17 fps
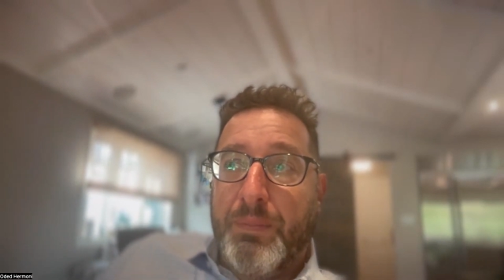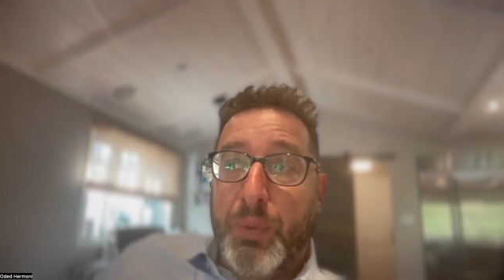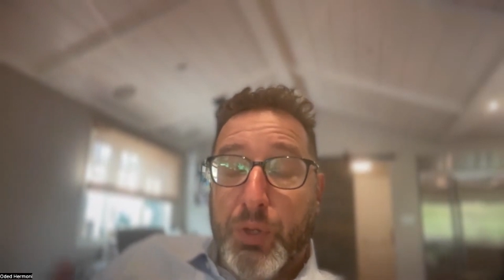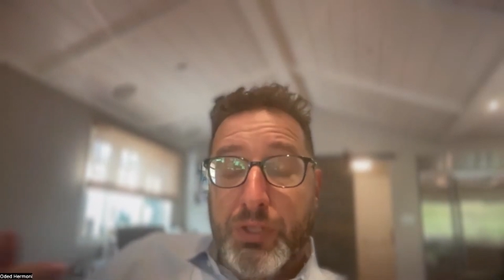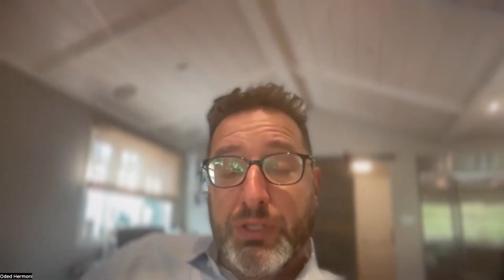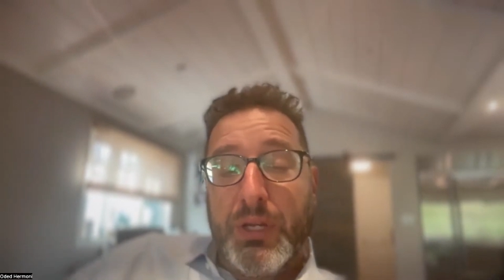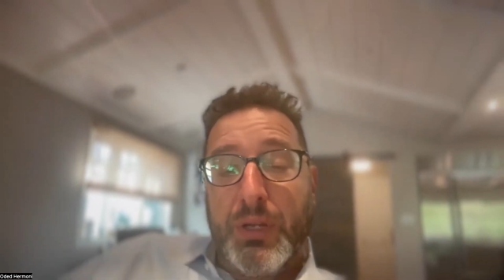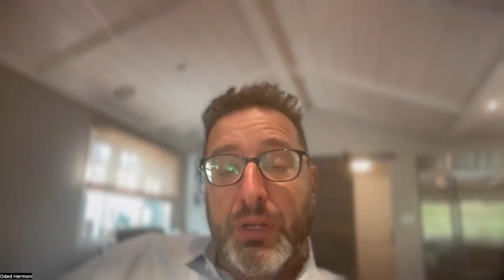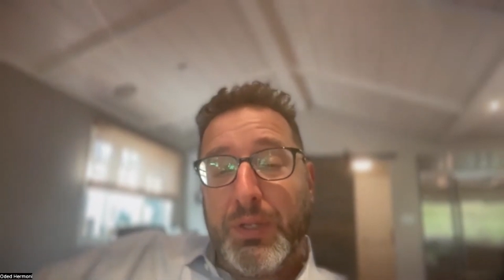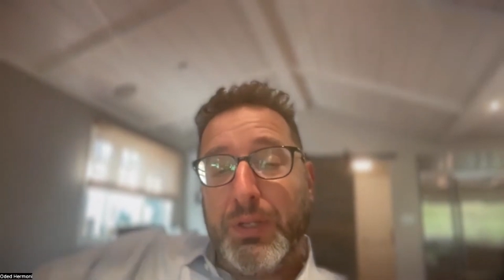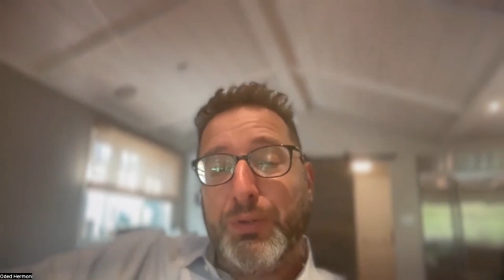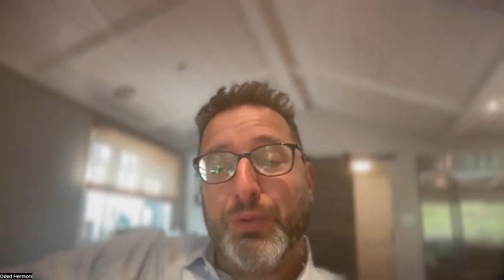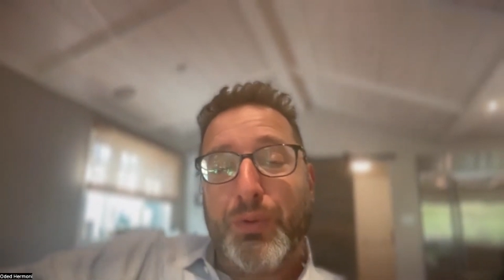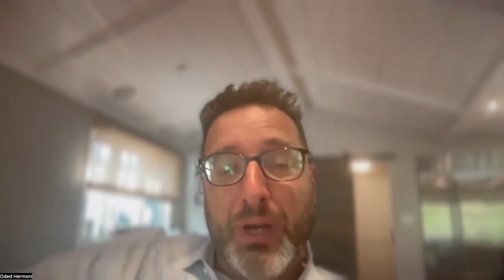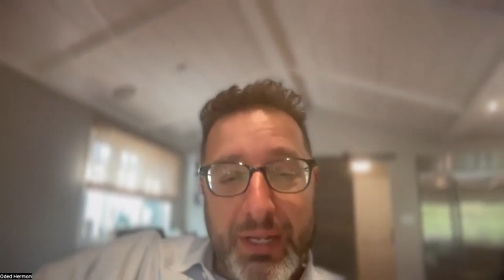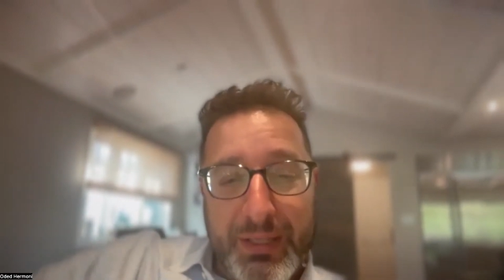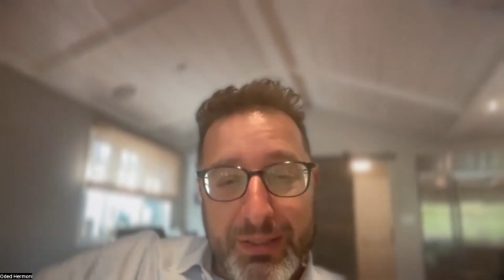pushed them
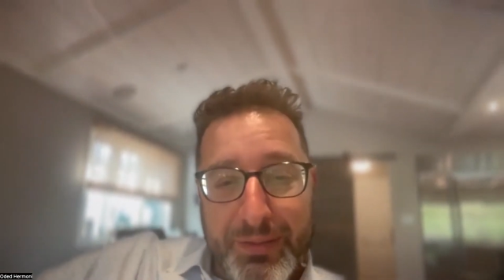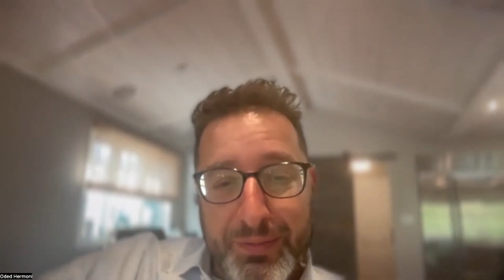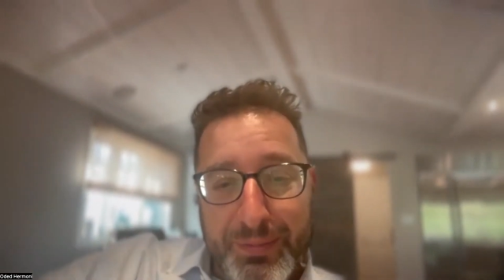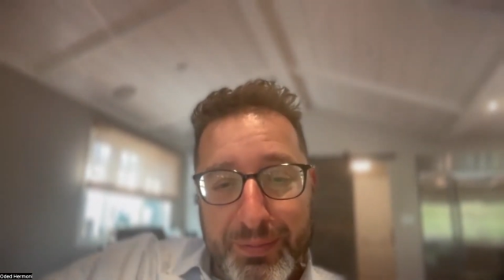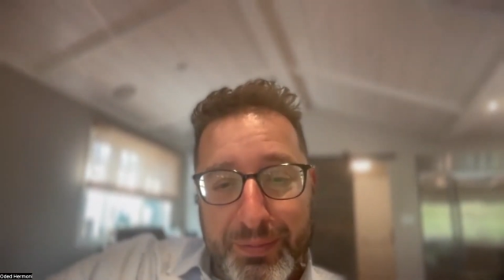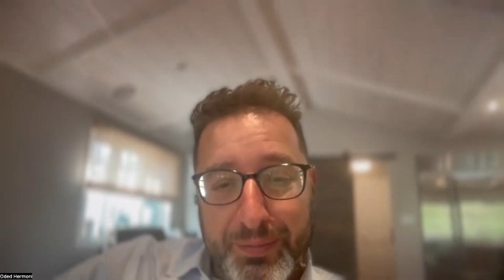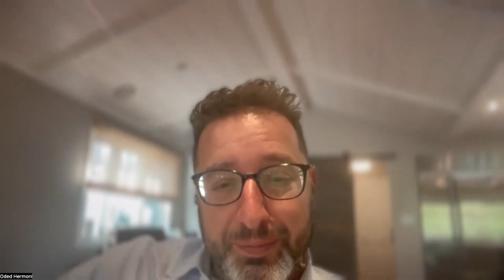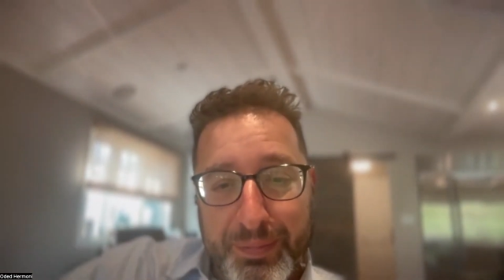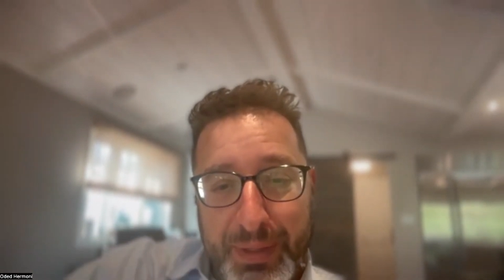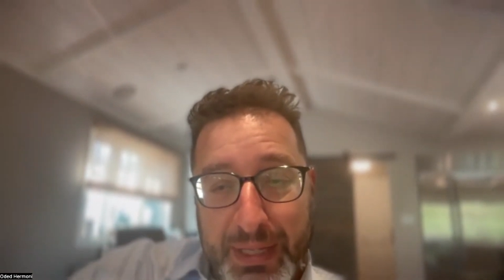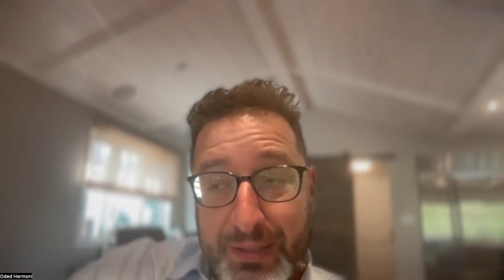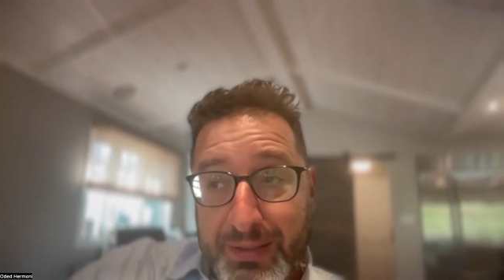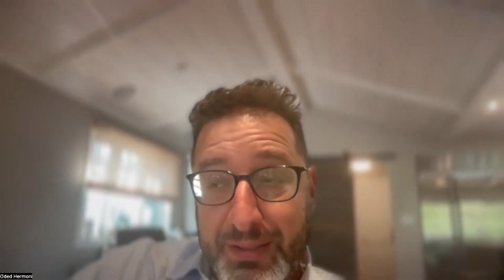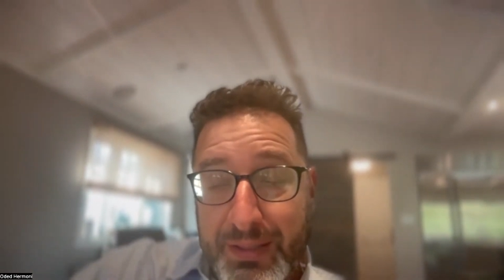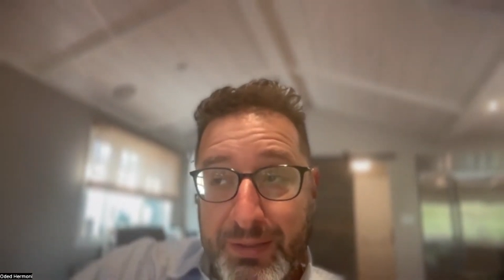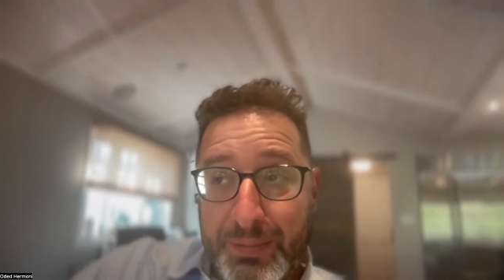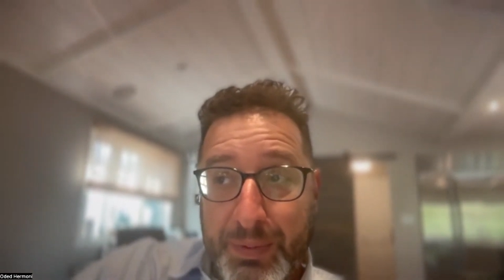into other
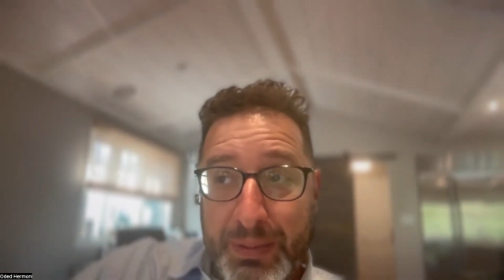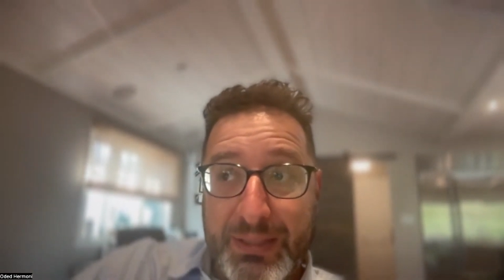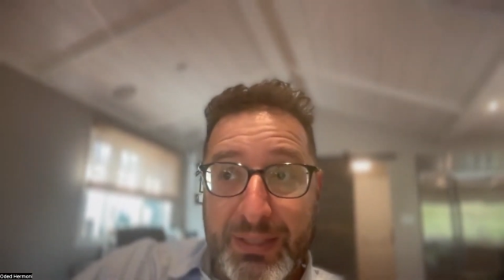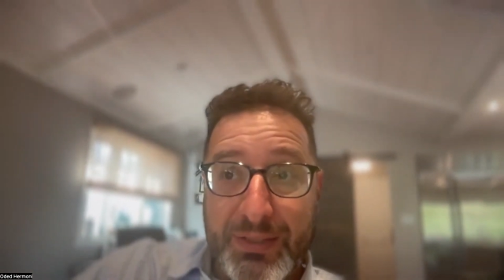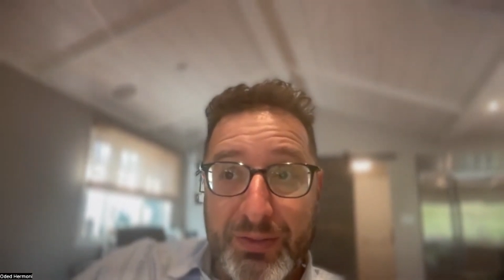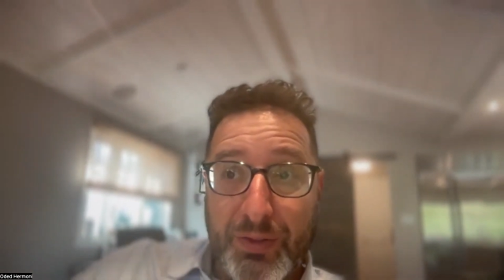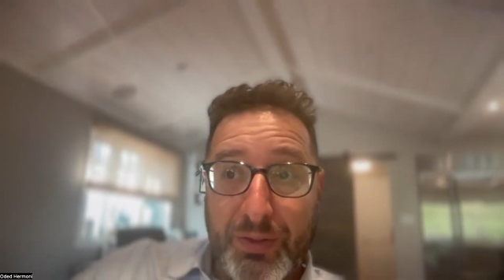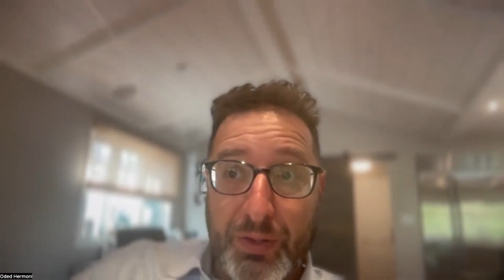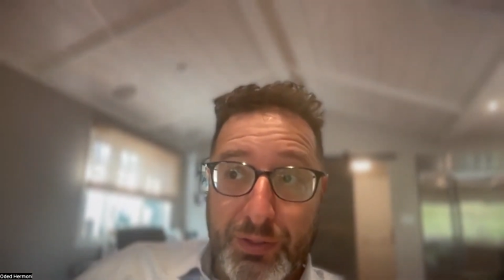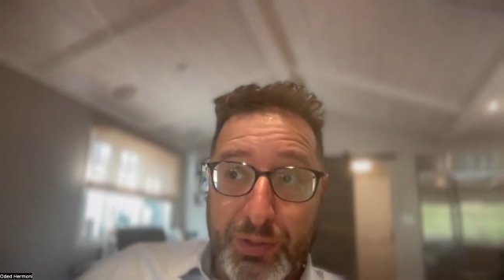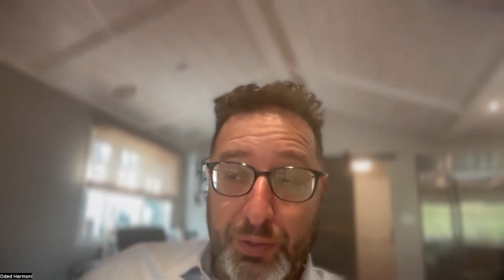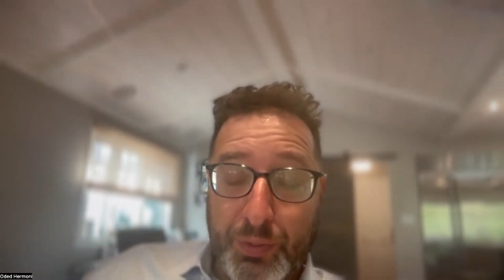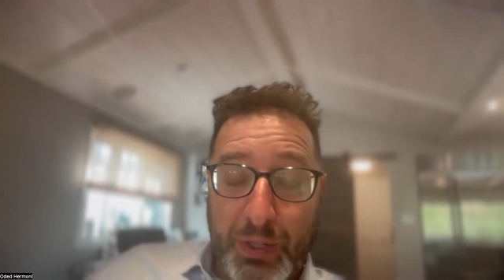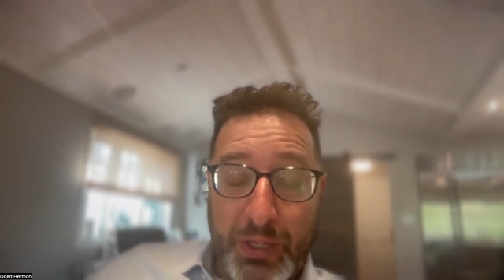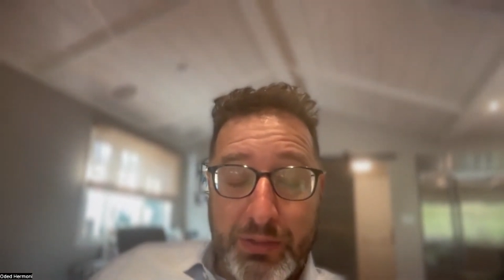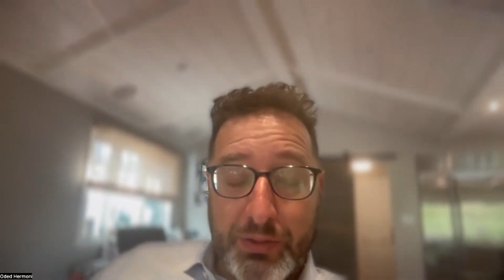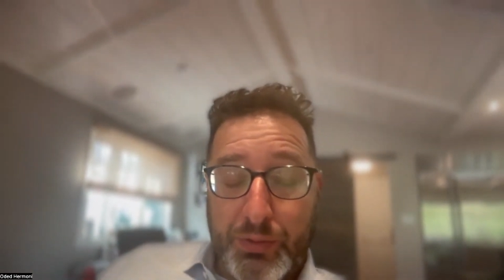places. But this also
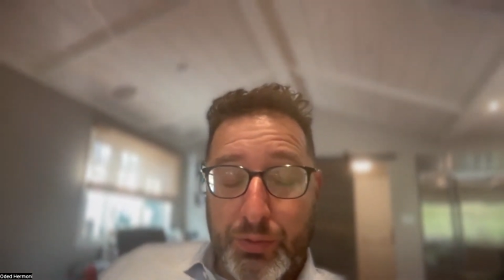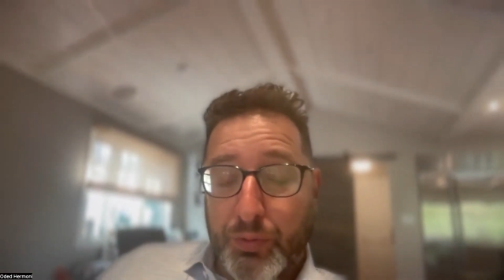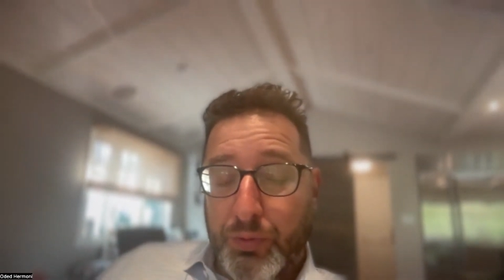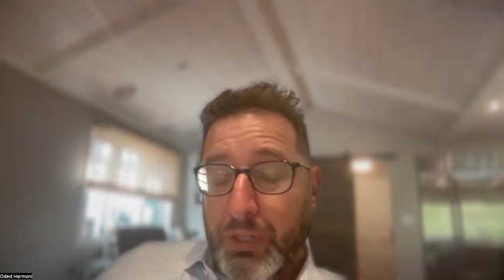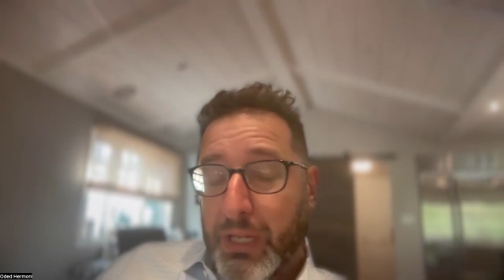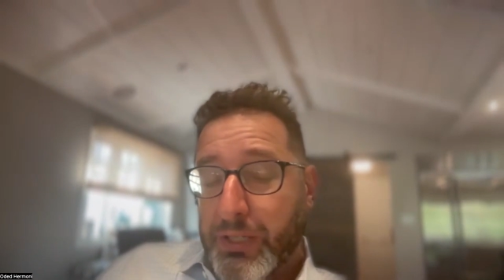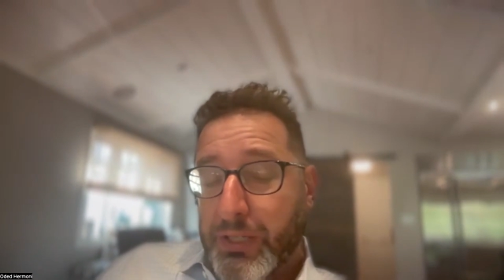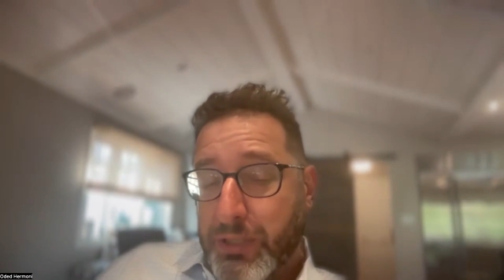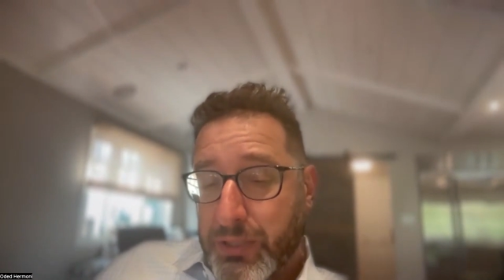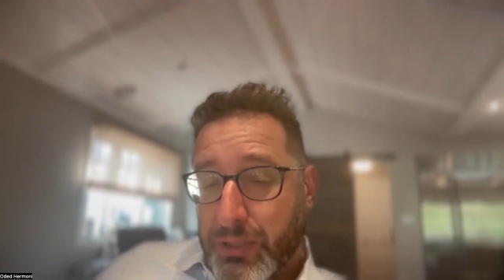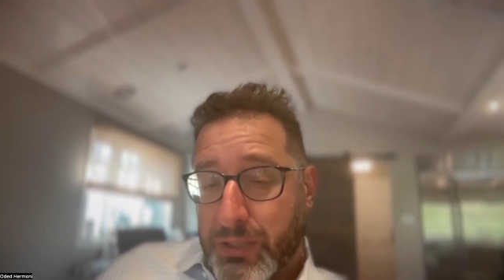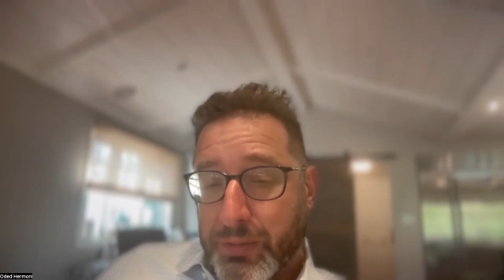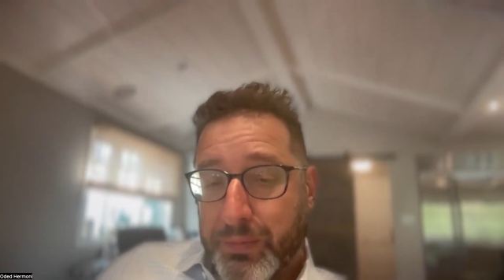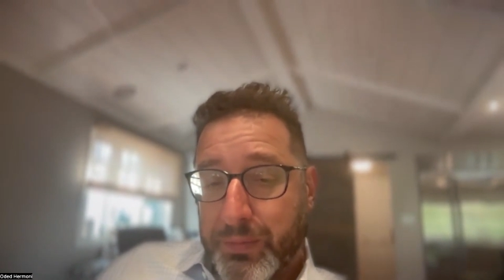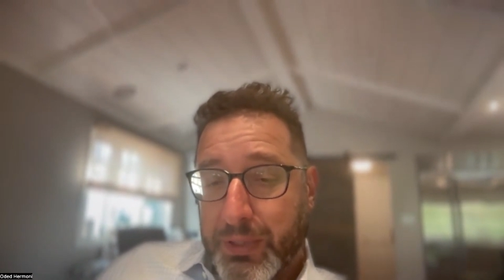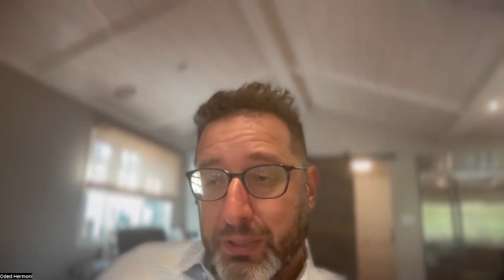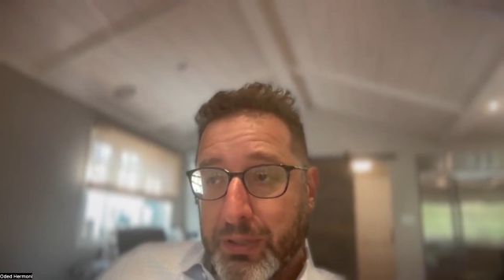creates new
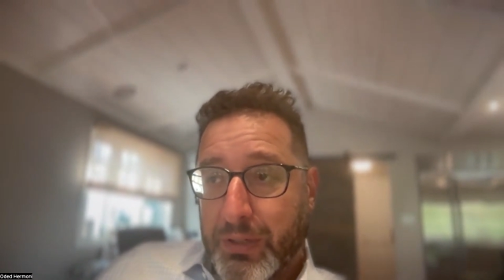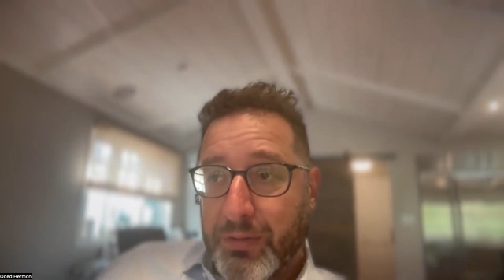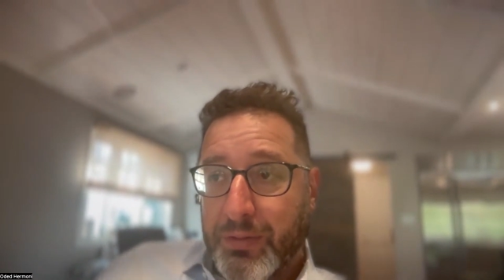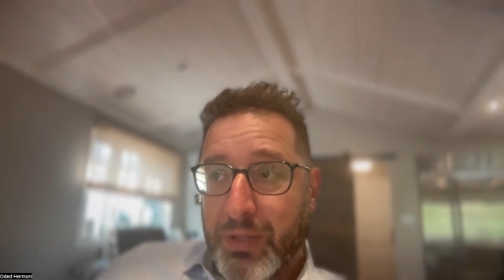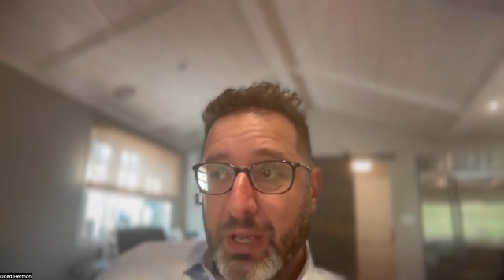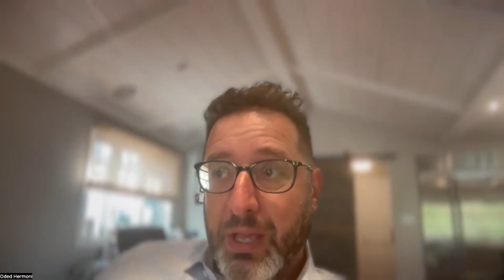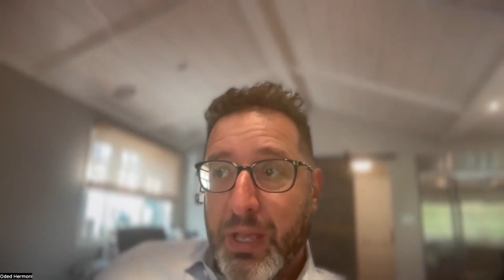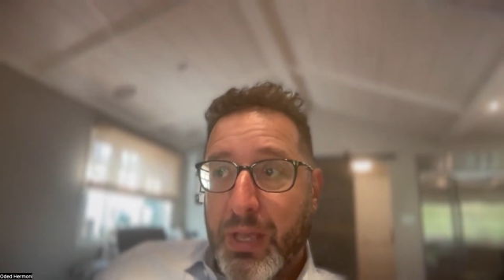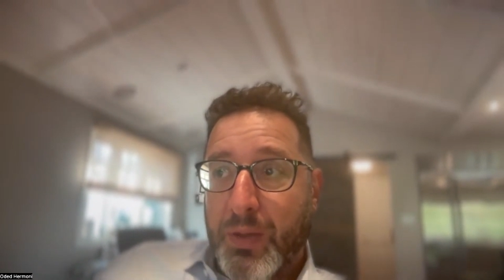relationship, because